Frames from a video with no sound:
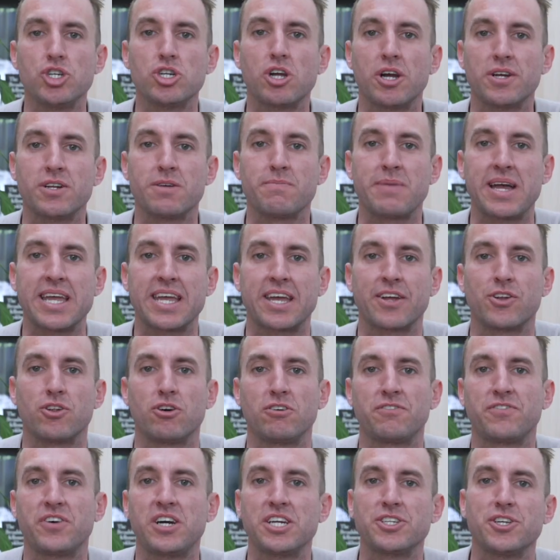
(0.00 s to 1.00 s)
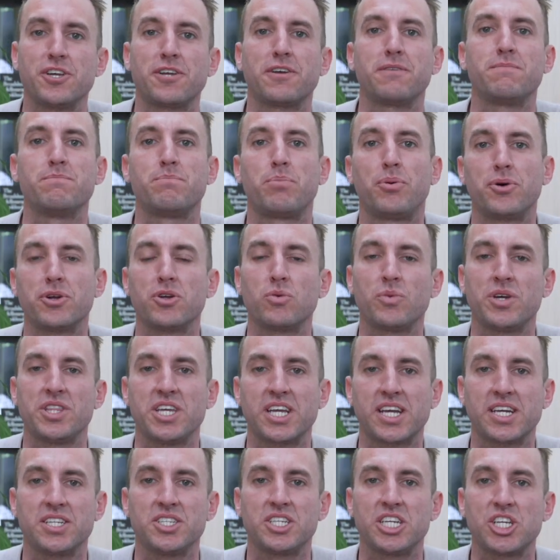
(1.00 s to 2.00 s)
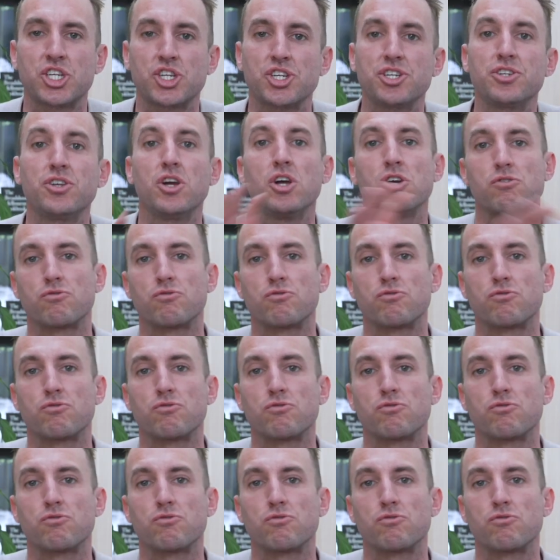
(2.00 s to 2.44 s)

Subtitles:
go to make an offer, you can put it with a condition,